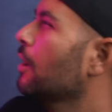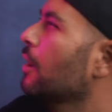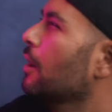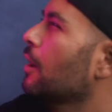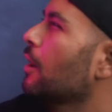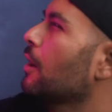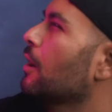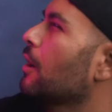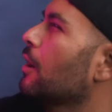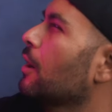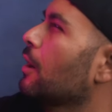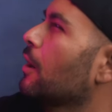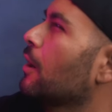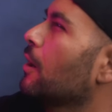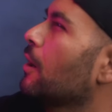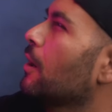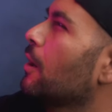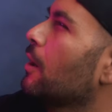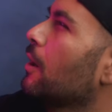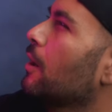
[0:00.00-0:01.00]

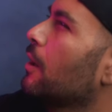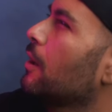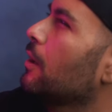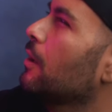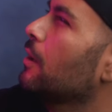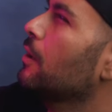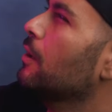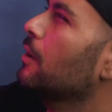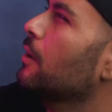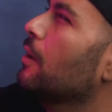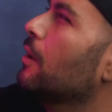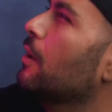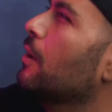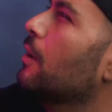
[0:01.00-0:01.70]
[no speech]